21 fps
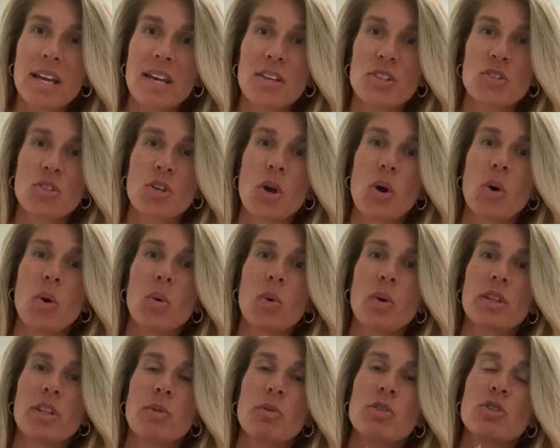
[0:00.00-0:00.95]

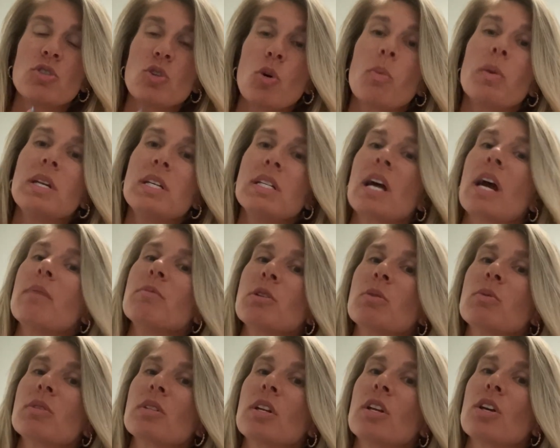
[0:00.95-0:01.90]
So there were so many times I
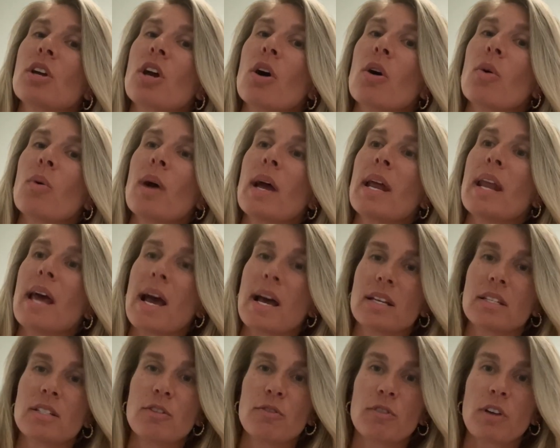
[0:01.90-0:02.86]
was going to go and
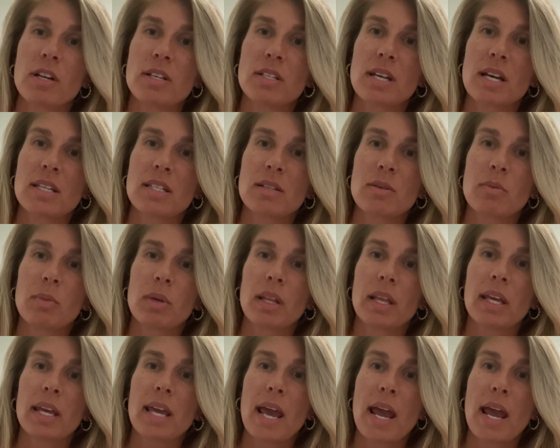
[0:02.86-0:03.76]
ask the front desk and be like,